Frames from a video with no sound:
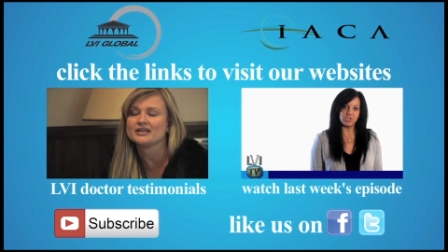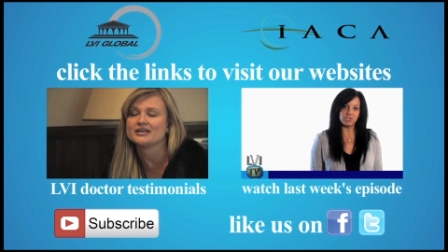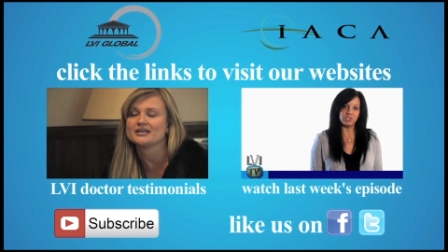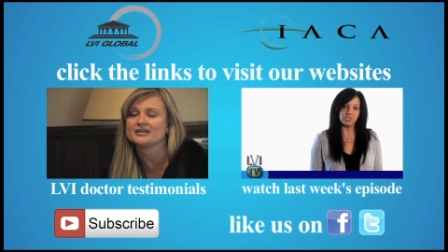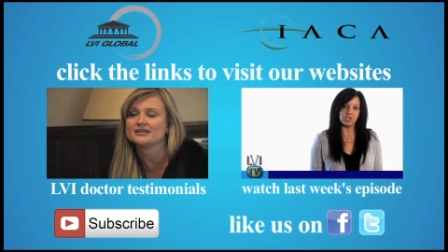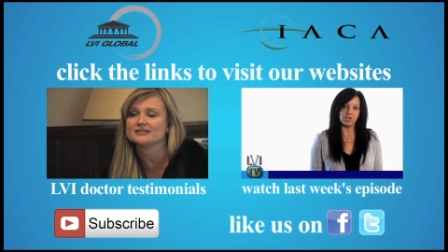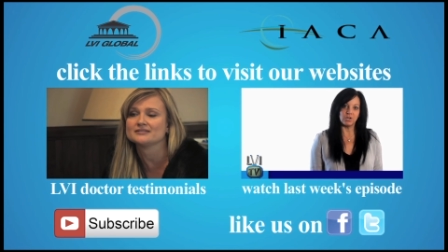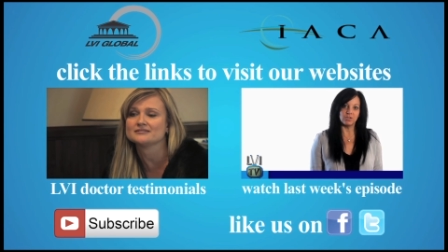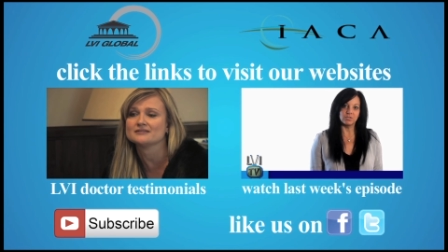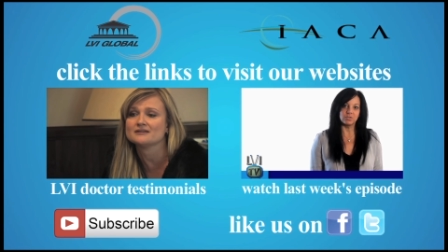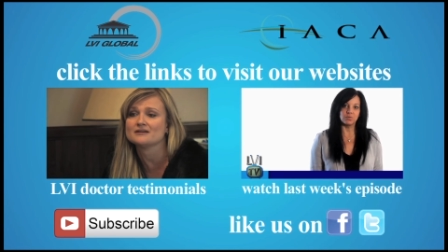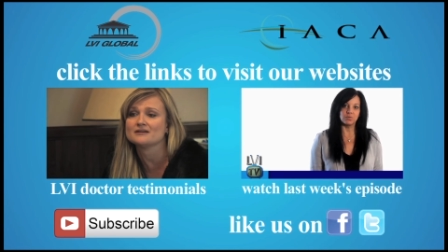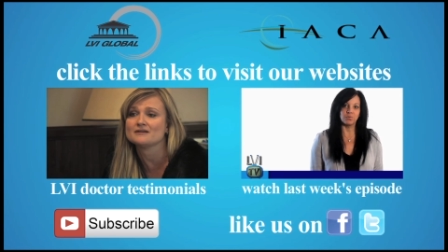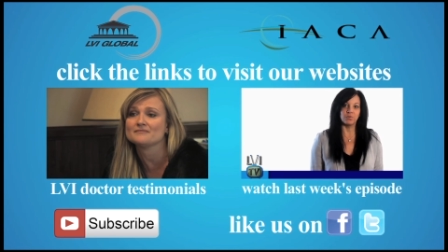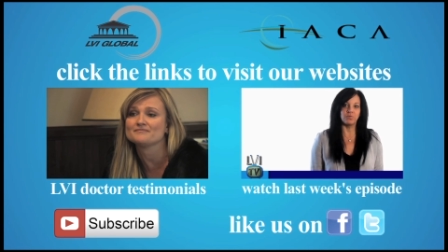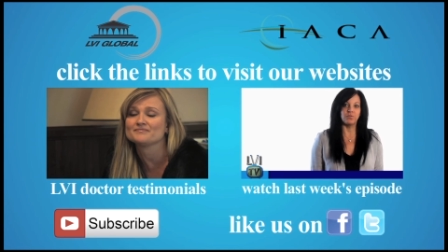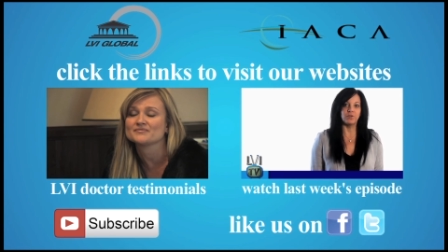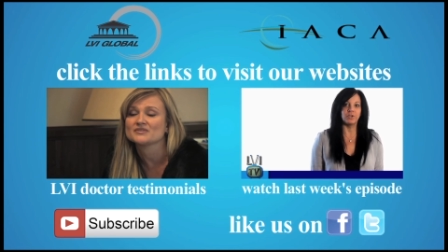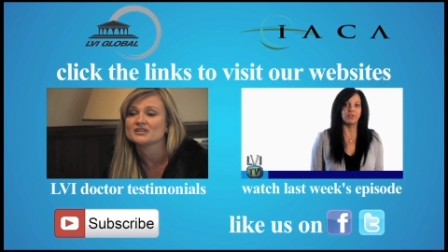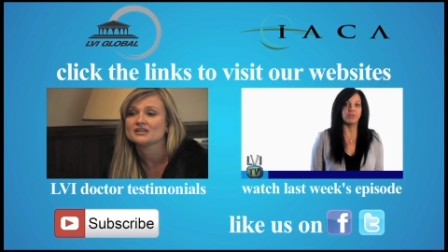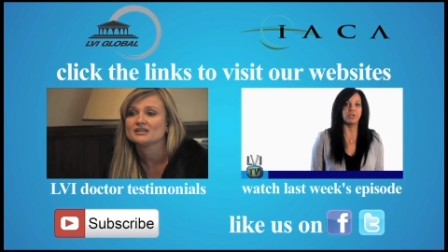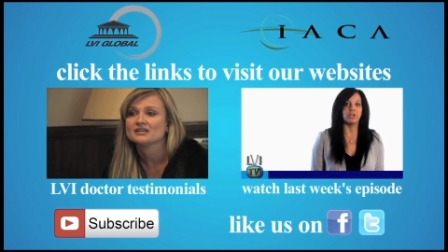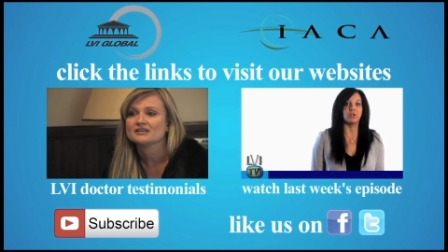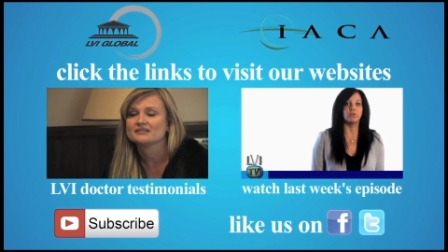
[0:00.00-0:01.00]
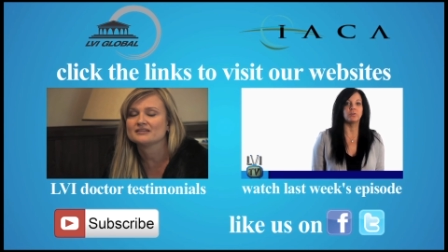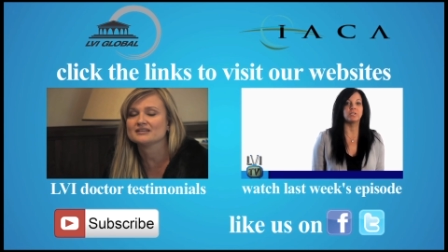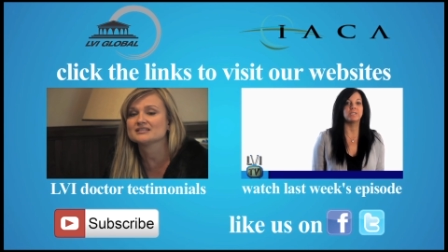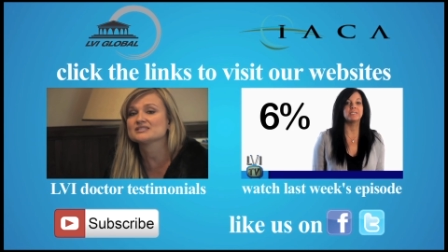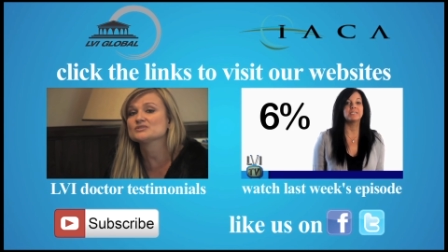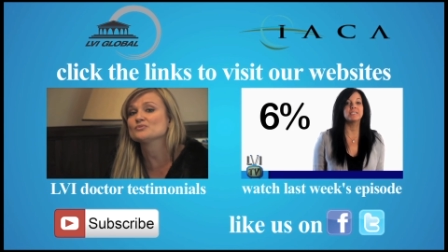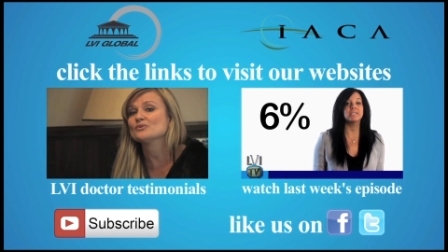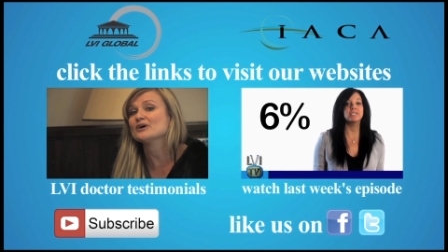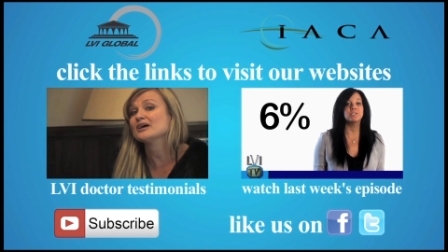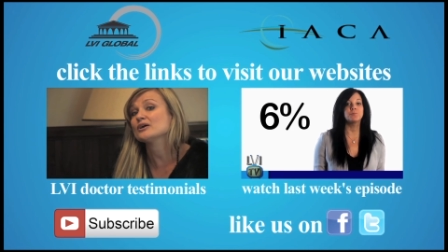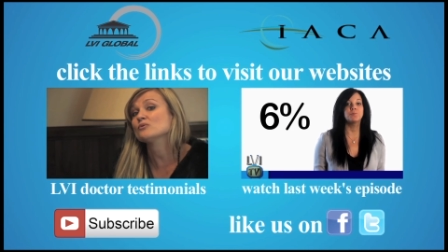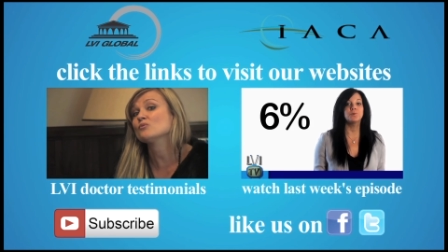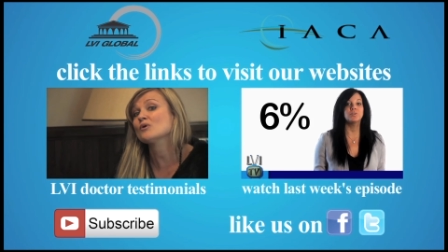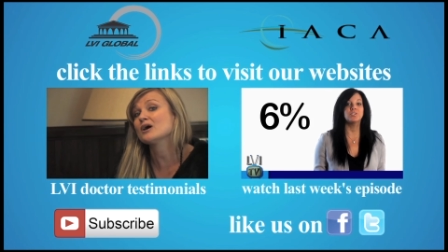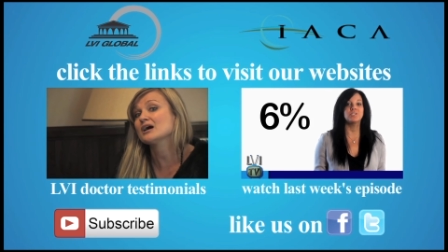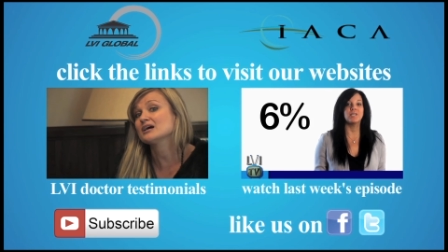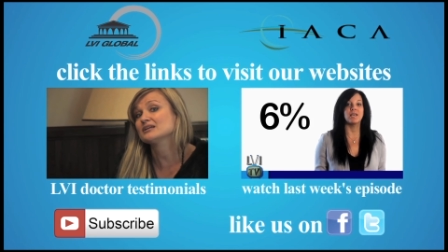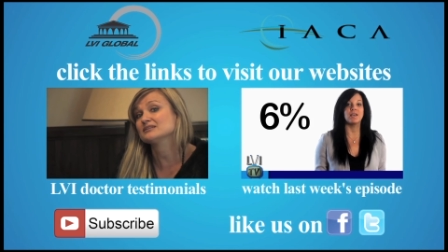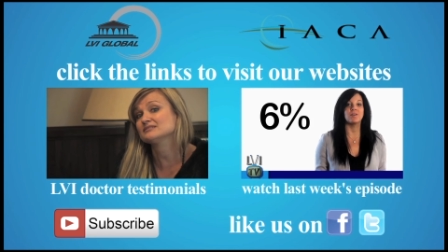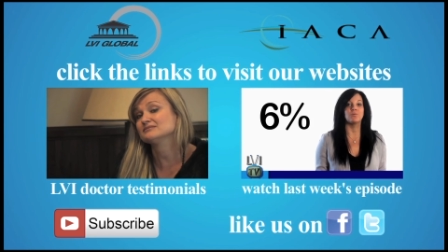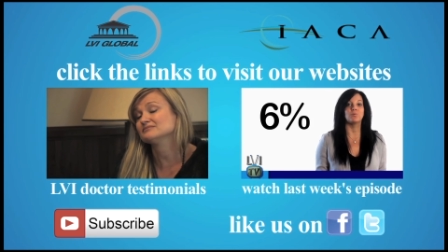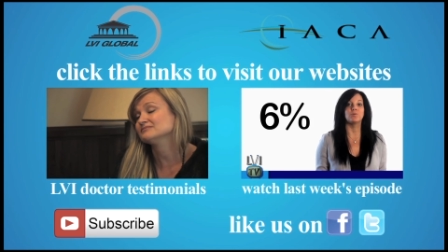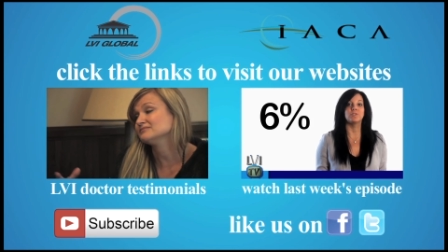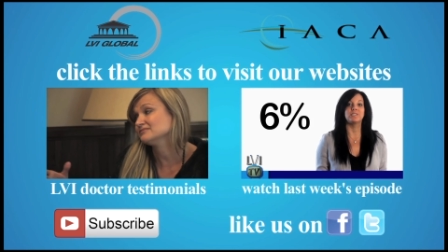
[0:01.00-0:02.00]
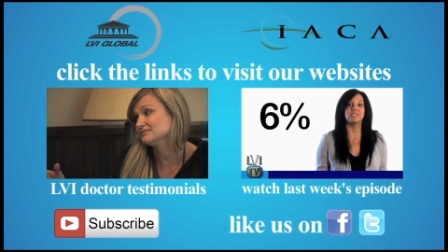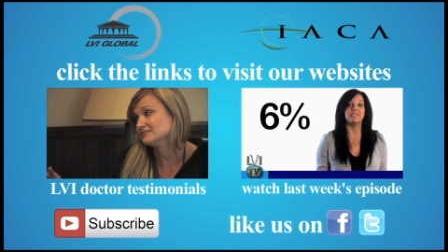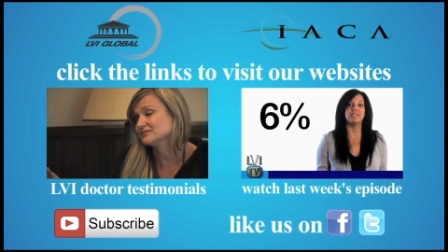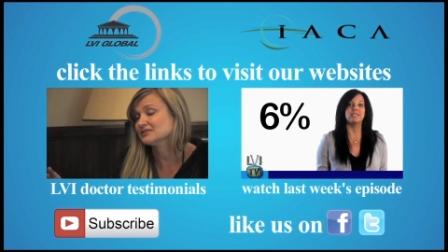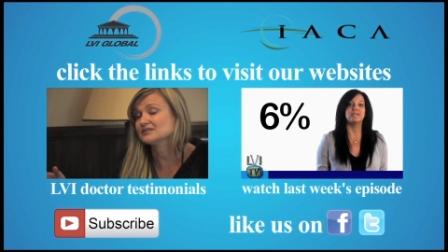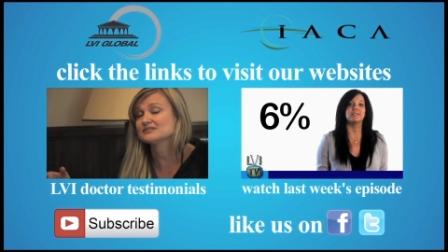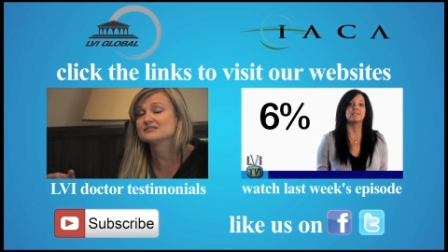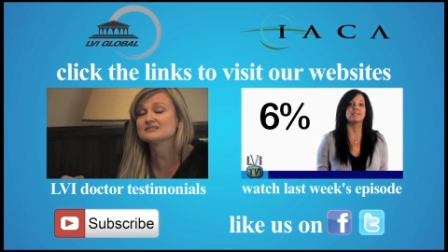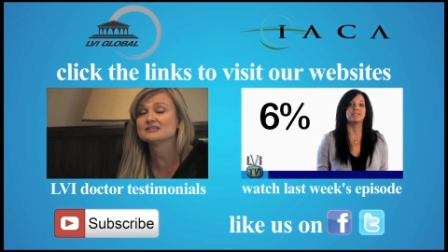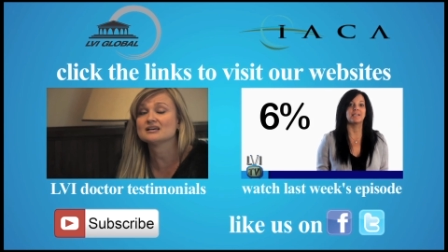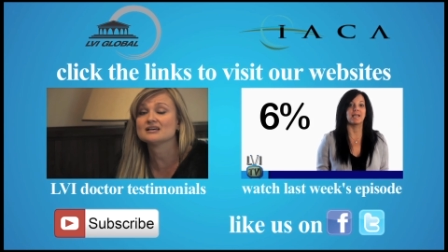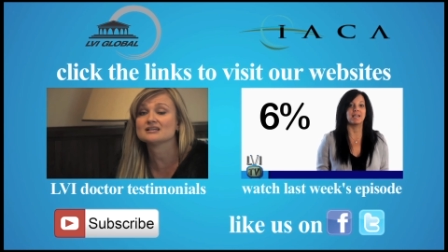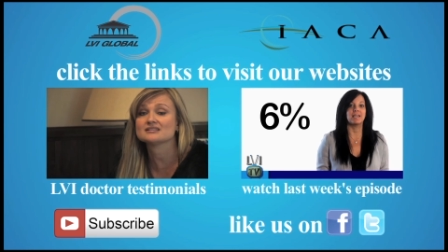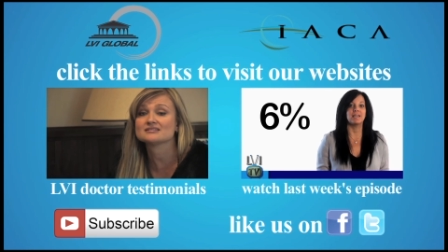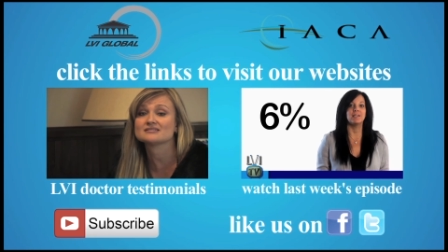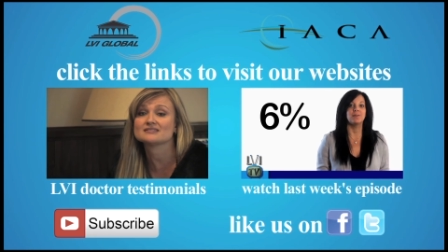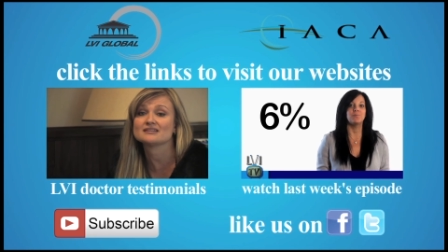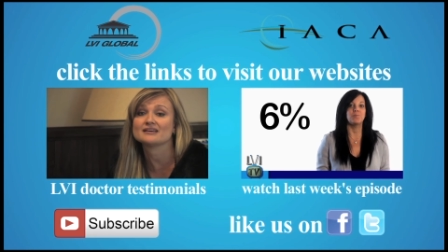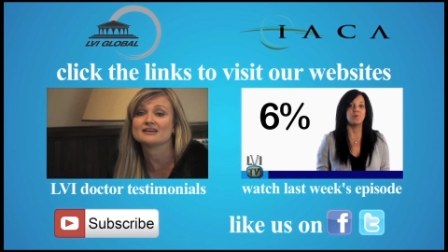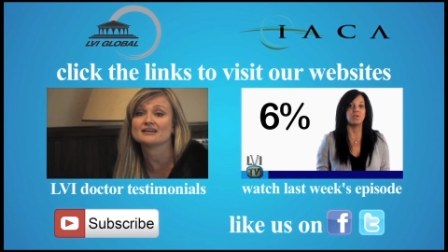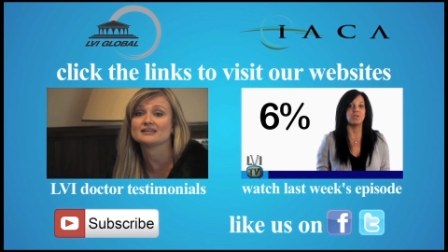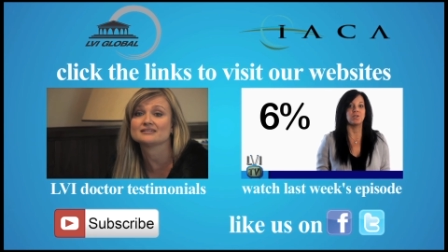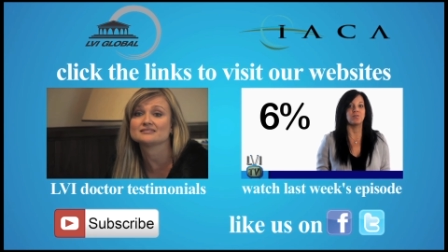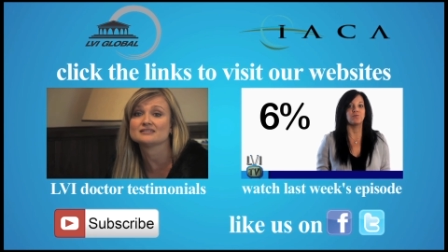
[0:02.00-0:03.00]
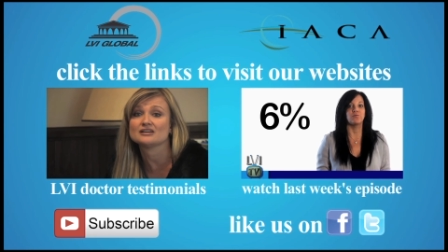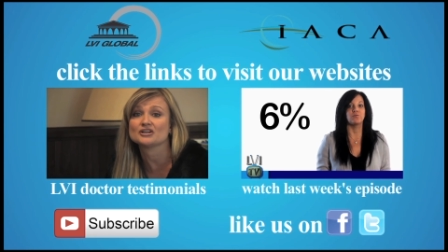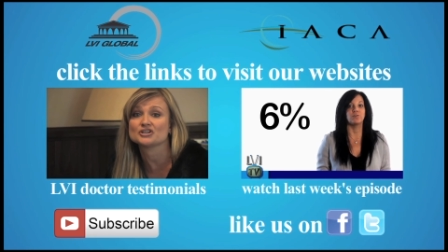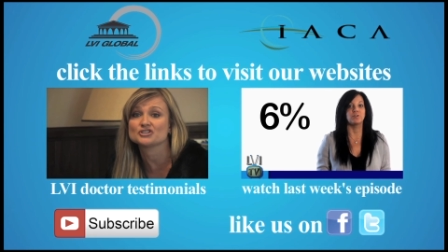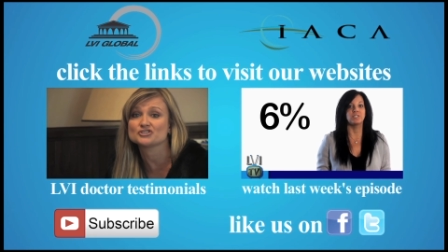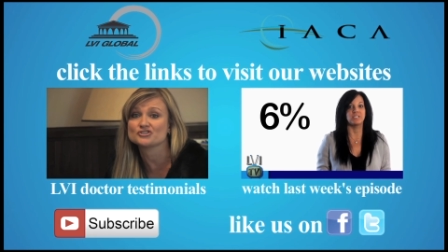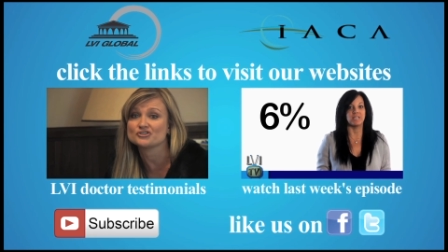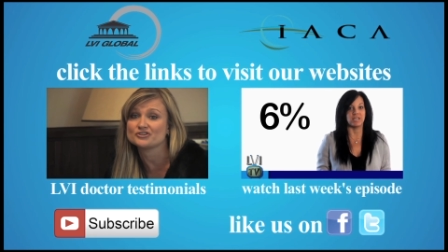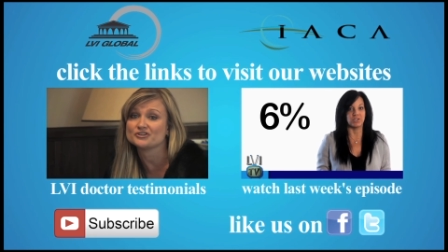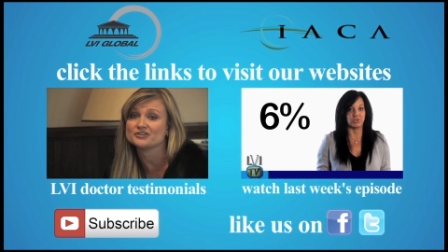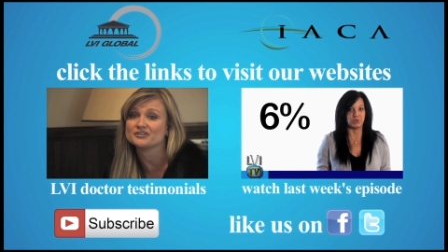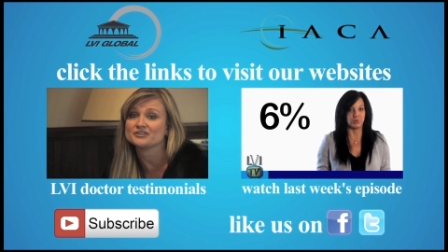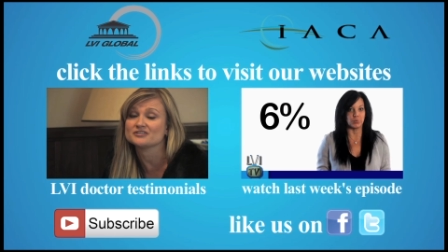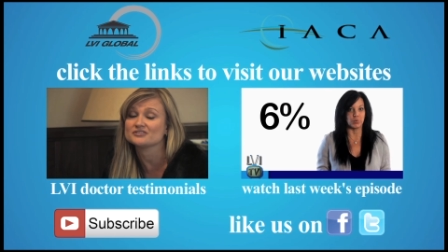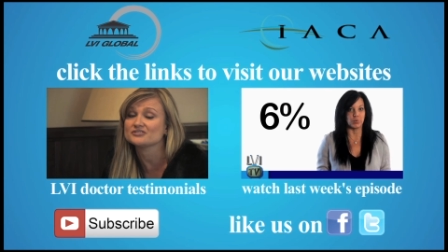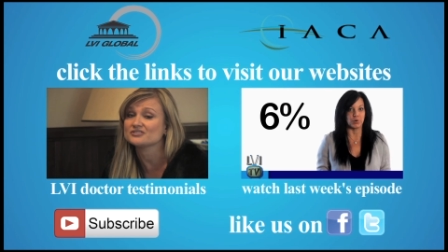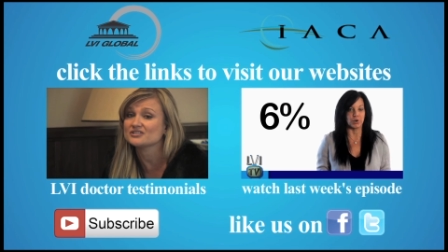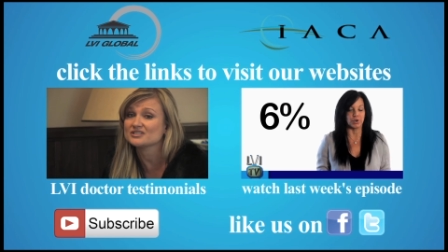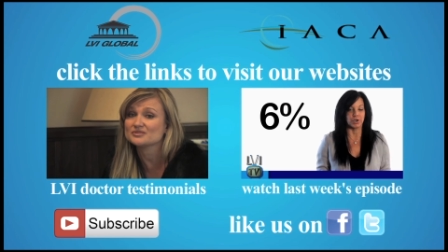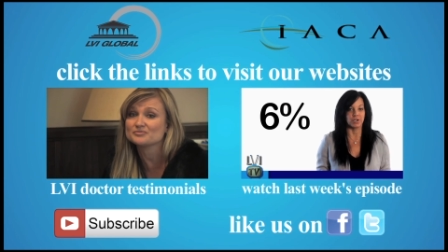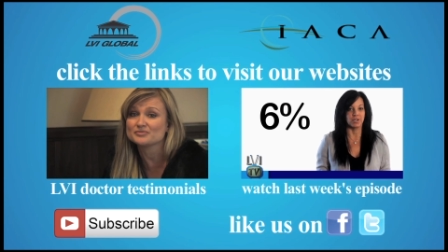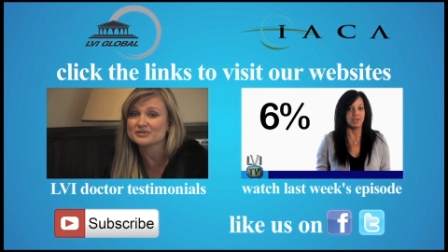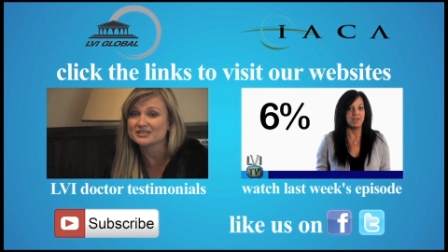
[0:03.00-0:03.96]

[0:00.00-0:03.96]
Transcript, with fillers: Adults revealed that only 6% would seek a second opinion for dental work.